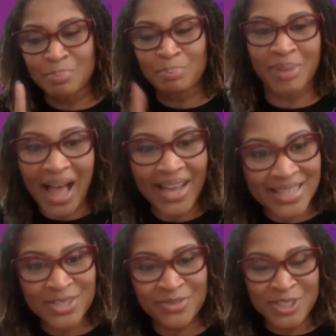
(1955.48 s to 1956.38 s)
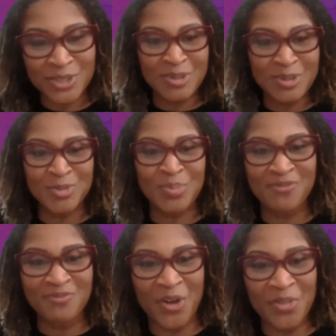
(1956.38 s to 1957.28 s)
as Black individuals,
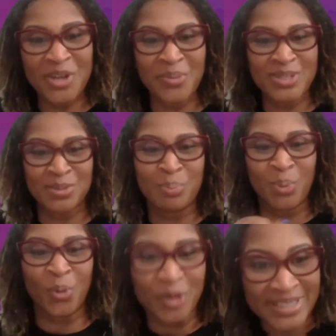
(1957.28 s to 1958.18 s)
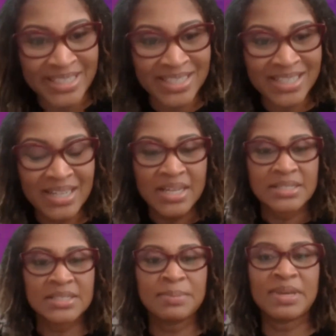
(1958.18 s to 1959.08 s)
we felt that it was important
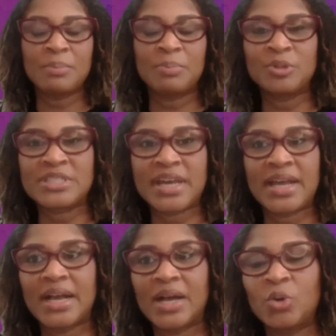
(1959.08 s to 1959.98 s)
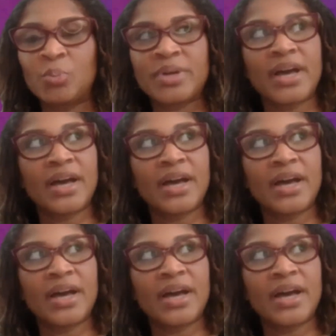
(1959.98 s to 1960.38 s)
to be able to help